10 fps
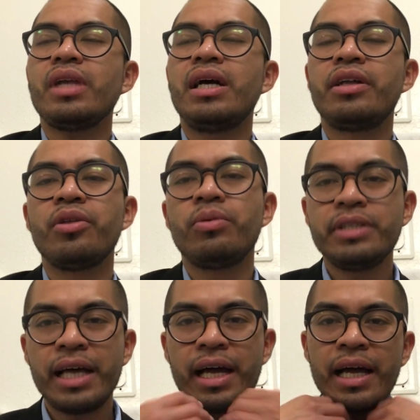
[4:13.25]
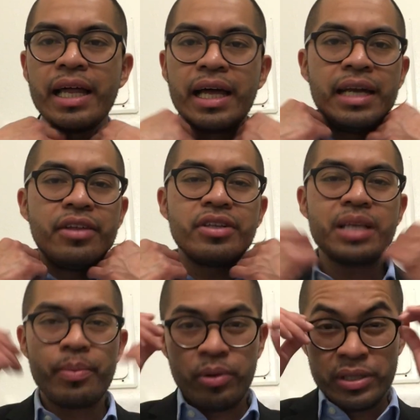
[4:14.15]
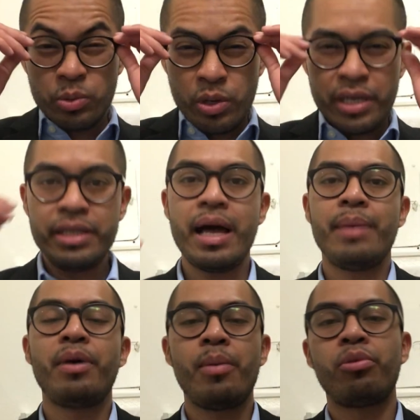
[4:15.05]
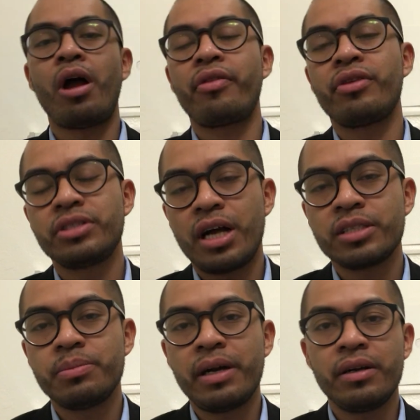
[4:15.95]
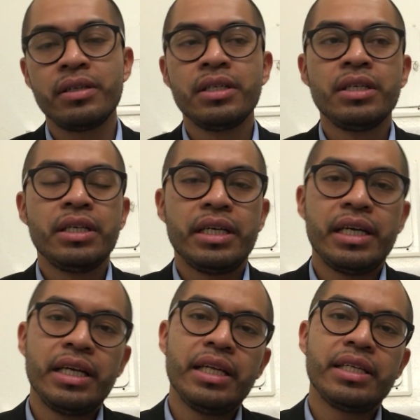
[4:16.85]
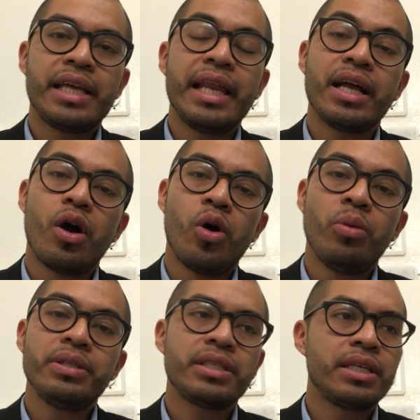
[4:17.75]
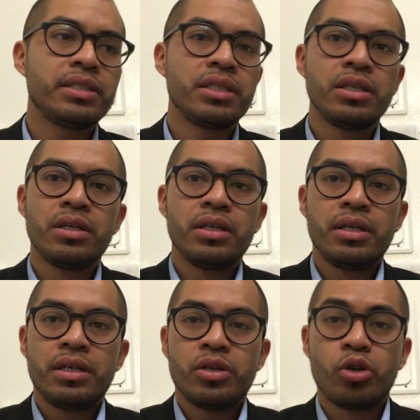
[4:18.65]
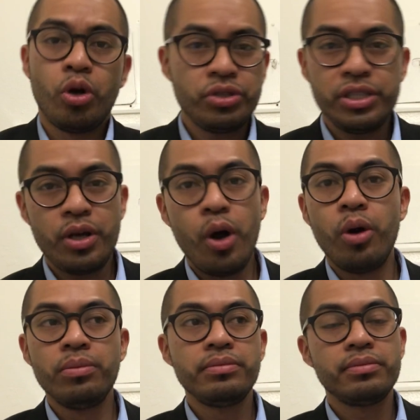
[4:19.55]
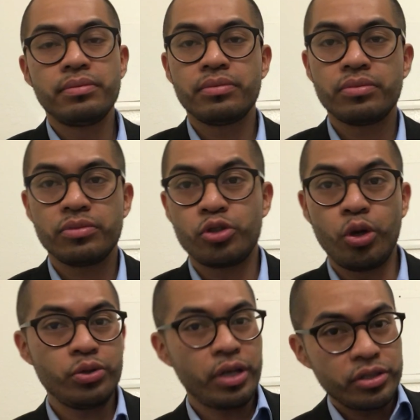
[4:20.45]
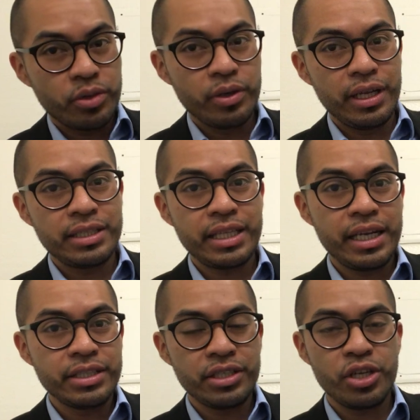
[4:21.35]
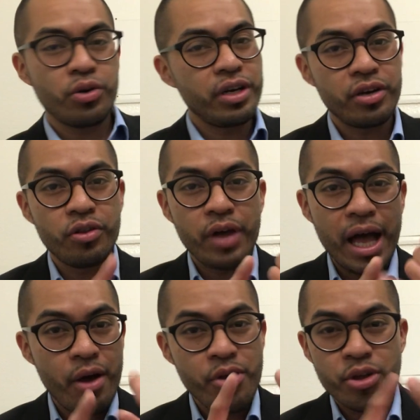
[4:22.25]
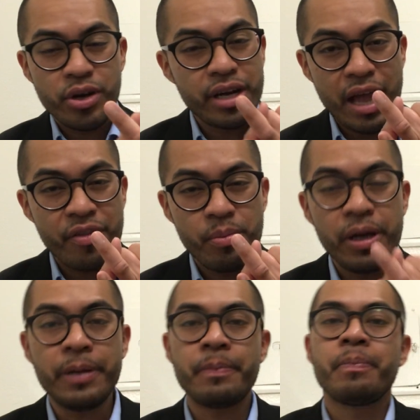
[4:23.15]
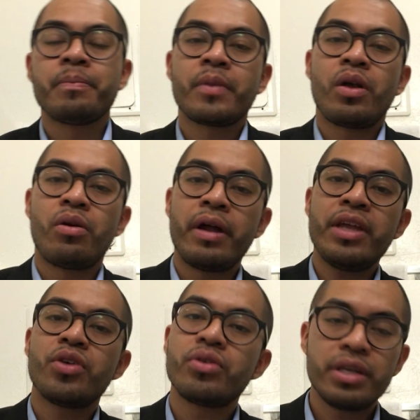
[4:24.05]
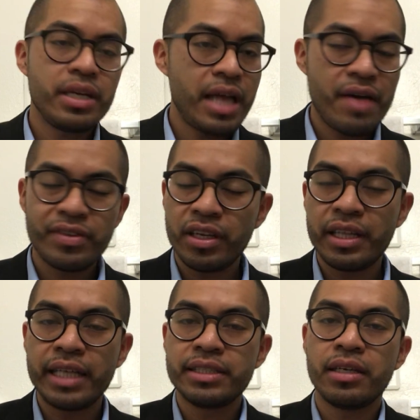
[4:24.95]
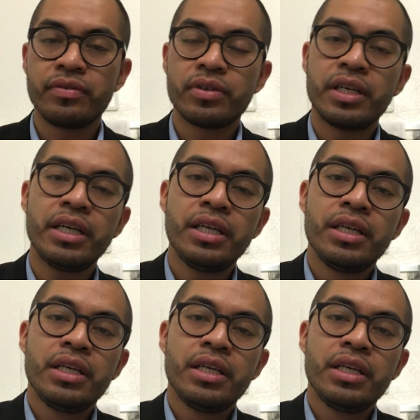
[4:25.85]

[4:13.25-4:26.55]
Another example is one that Bob Proctor talks about in Getting a Home. He says, go see the home. Go talk to a real estate agent. You don't need to know the how. You don't need to have the money. All right? You don't need to have none of that stuff. Okay?